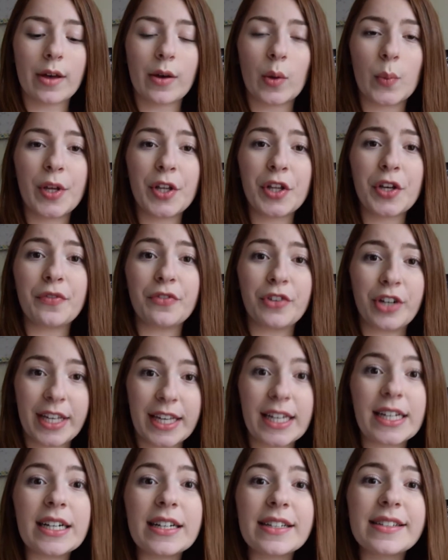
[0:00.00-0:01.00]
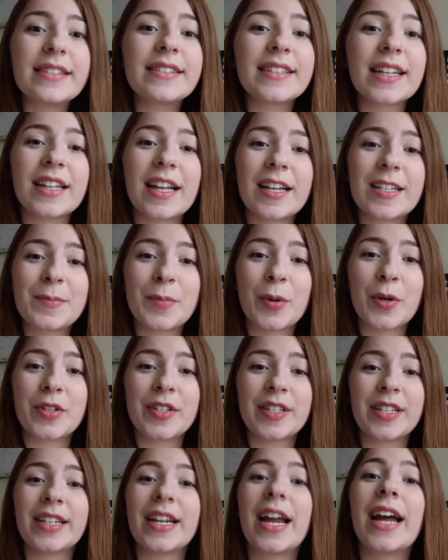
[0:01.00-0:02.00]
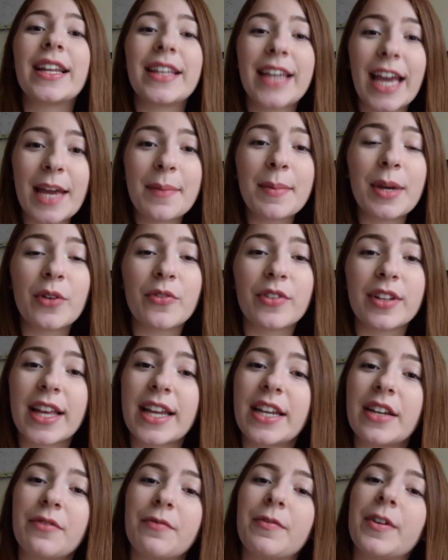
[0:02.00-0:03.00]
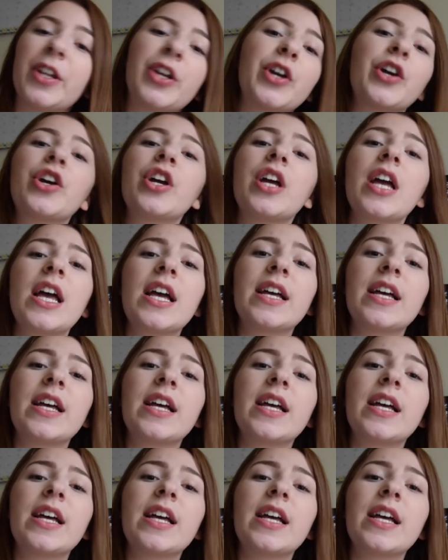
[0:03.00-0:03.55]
well over a year since I last posted a gaming related video.